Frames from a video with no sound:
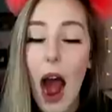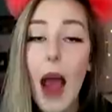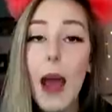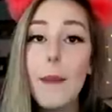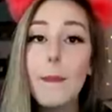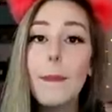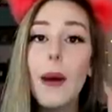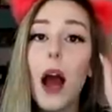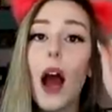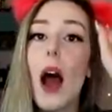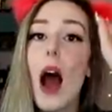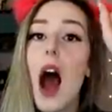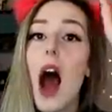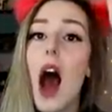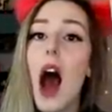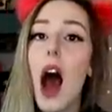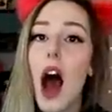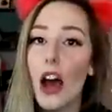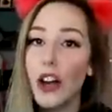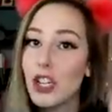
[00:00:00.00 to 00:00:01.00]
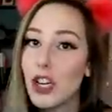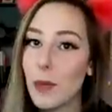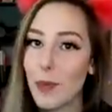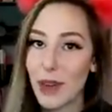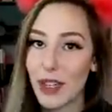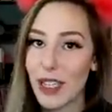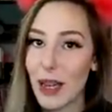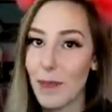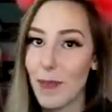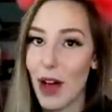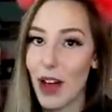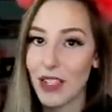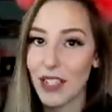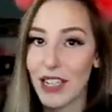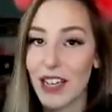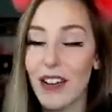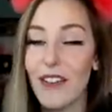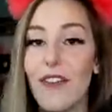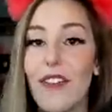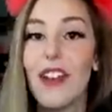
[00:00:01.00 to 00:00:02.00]
I'm 100%
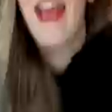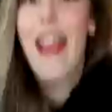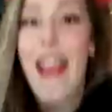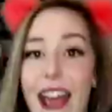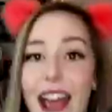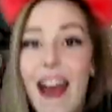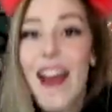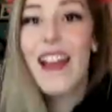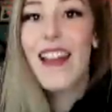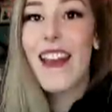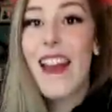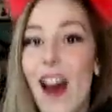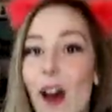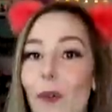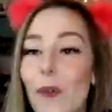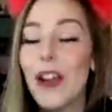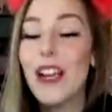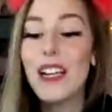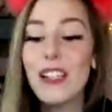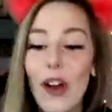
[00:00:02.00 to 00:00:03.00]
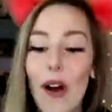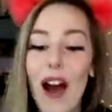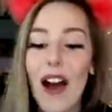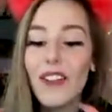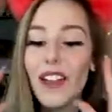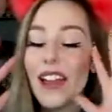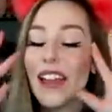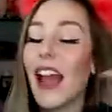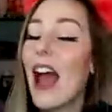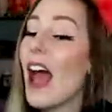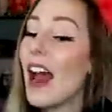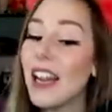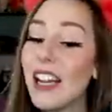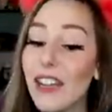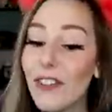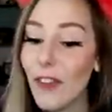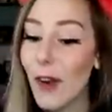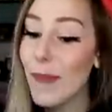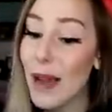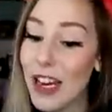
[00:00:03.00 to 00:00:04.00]
positive, and we don't have like any
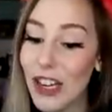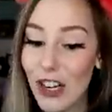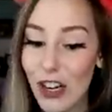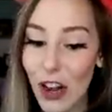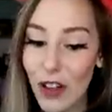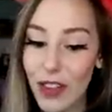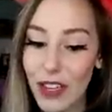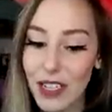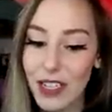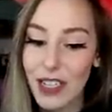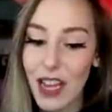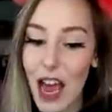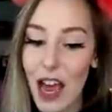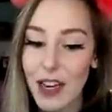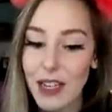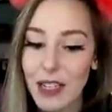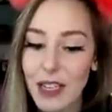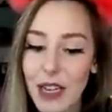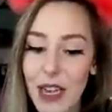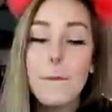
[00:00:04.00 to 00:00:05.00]
information on this yet,